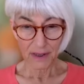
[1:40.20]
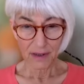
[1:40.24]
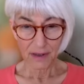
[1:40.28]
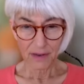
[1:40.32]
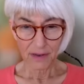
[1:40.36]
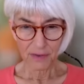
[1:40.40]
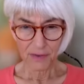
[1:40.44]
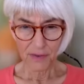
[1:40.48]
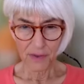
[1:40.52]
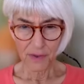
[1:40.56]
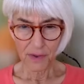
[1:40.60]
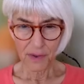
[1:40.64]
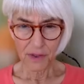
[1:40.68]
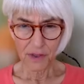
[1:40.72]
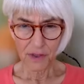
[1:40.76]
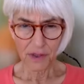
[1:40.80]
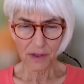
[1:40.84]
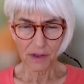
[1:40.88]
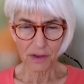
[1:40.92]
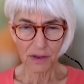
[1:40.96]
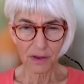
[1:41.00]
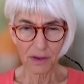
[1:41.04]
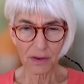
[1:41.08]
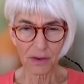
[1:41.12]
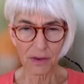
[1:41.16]
the
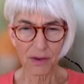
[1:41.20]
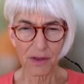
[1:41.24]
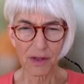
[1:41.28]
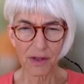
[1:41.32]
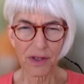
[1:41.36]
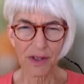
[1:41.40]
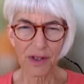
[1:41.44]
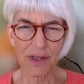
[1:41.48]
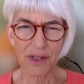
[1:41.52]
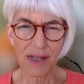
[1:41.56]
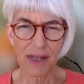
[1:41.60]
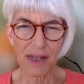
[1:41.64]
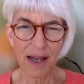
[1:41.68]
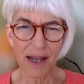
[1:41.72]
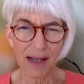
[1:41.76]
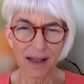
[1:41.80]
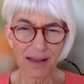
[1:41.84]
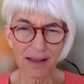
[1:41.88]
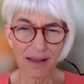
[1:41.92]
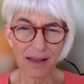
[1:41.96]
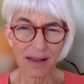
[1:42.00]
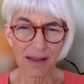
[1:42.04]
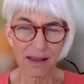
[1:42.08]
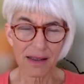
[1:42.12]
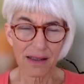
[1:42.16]
future or
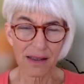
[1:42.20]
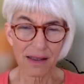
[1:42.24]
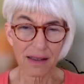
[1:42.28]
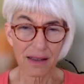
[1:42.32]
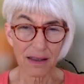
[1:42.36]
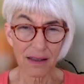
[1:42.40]
sadness,